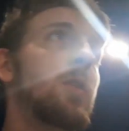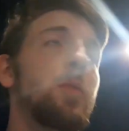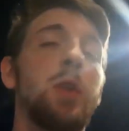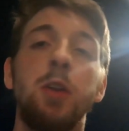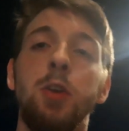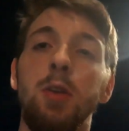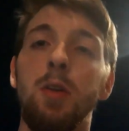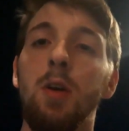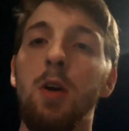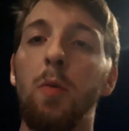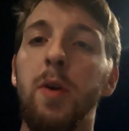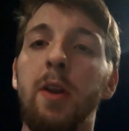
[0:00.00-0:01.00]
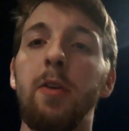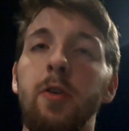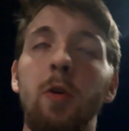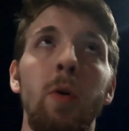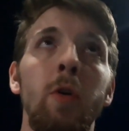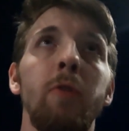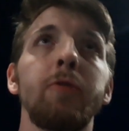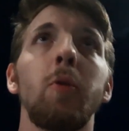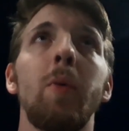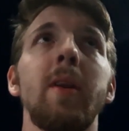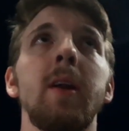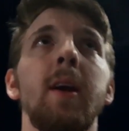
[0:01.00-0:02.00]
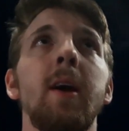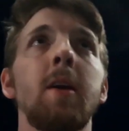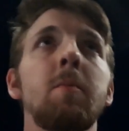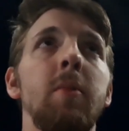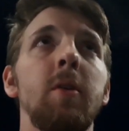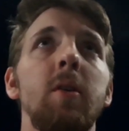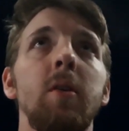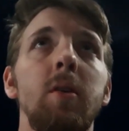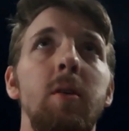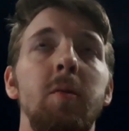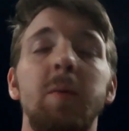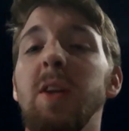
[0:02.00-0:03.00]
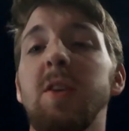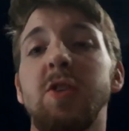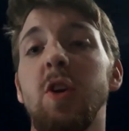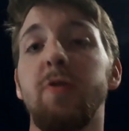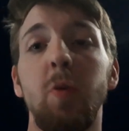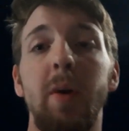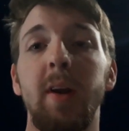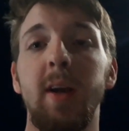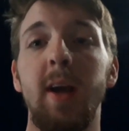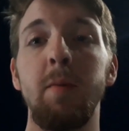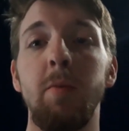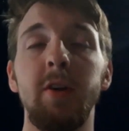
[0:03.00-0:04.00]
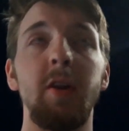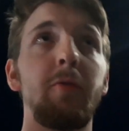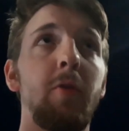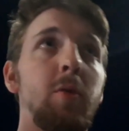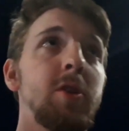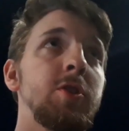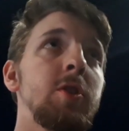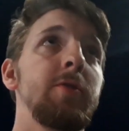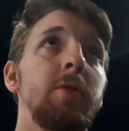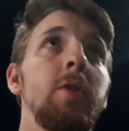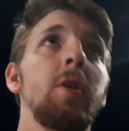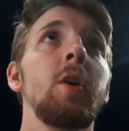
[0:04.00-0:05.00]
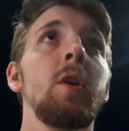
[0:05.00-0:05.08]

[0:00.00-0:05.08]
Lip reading: We didn't do enough to win the game, but we didn't deserve to win the game, but I don't think we deserved